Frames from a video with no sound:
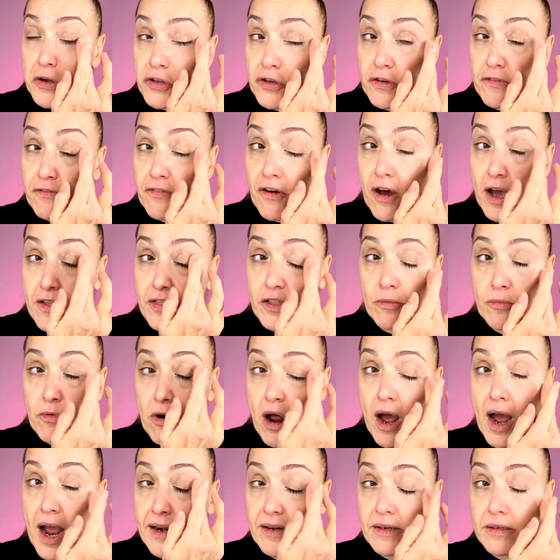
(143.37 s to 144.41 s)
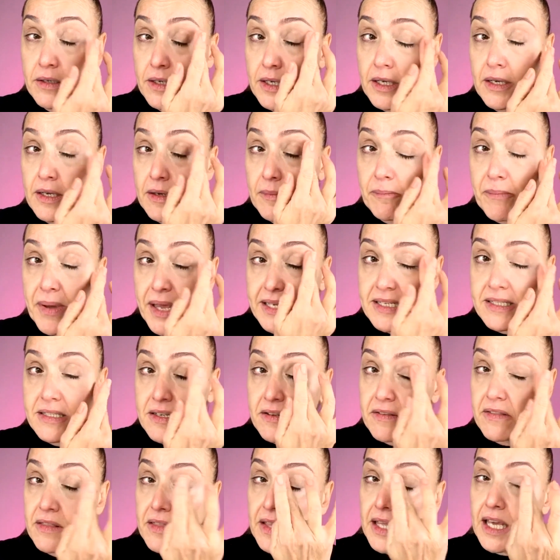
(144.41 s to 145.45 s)
You find the right best
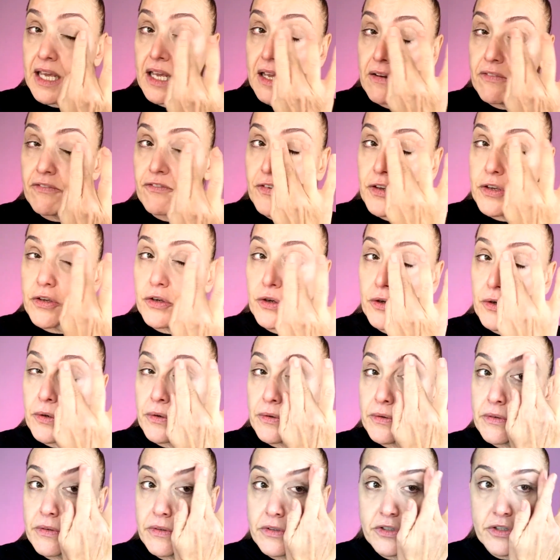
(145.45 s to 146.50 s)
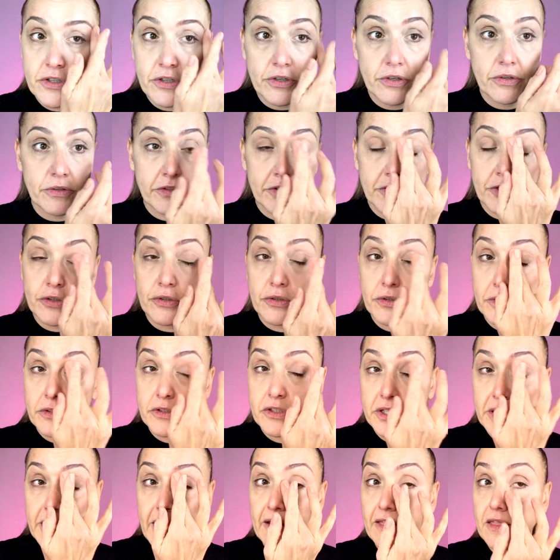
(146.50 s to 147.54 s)
thing for you to
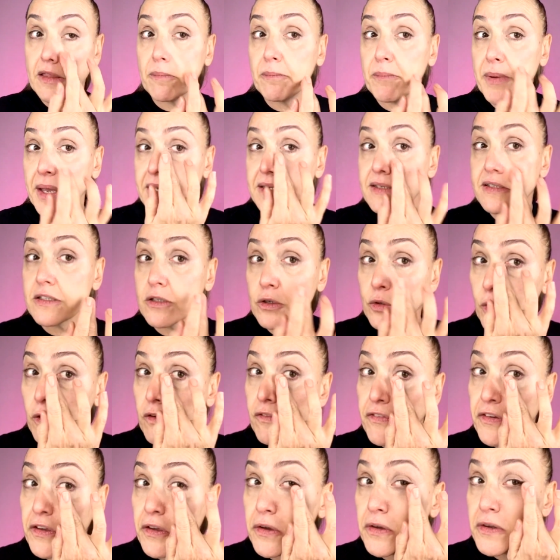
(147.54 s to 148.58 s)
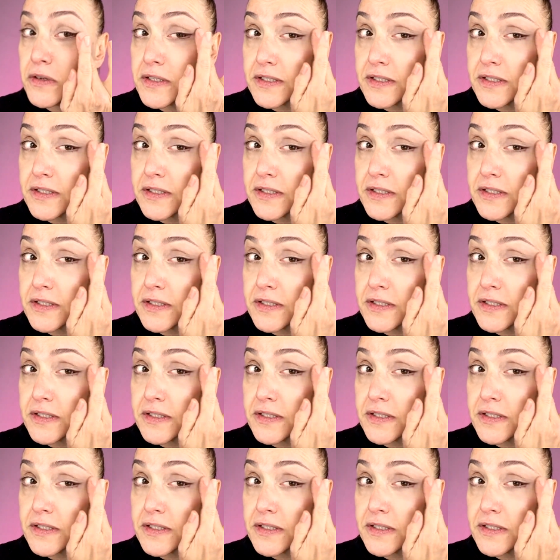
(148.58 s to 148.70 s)
get the best look for you.